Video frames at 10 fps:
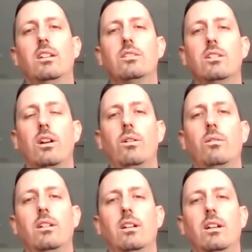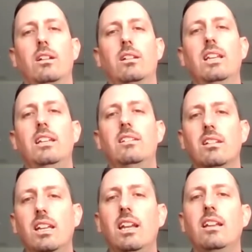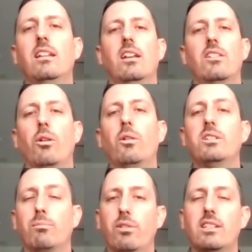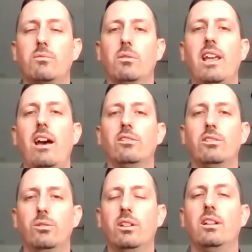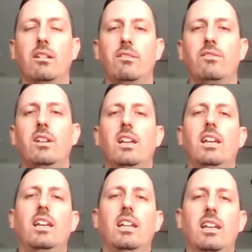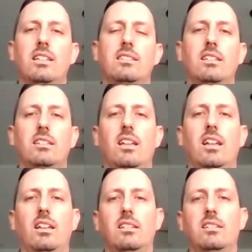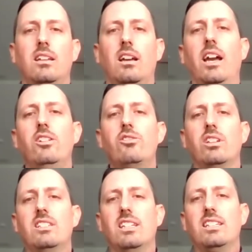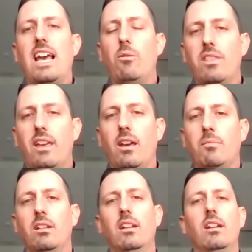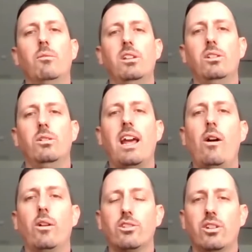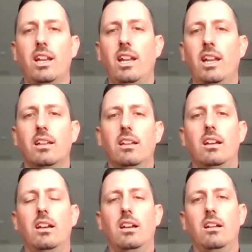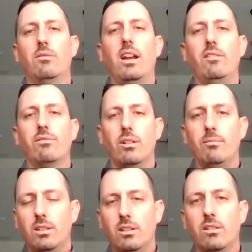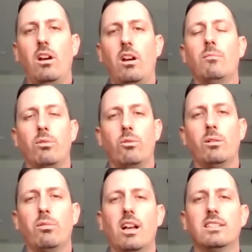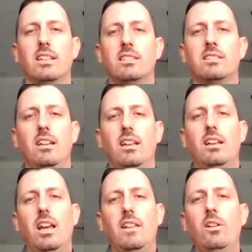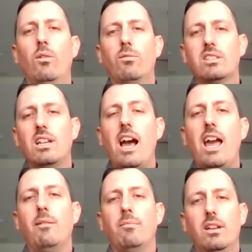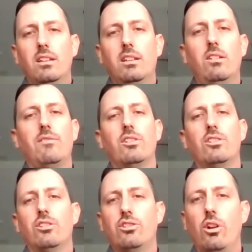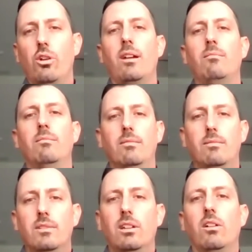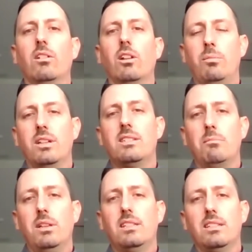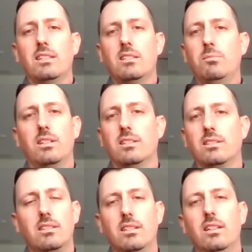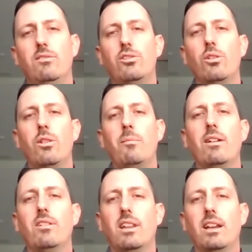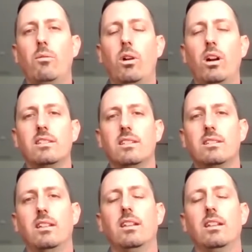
So leading to lean, they're always impressed with how intuitive it is, and I usually sit down with them and we do an hour training right from the onboarding process. And then over time, you have to just show them, little bits and pieces, because you show them everything at once. It's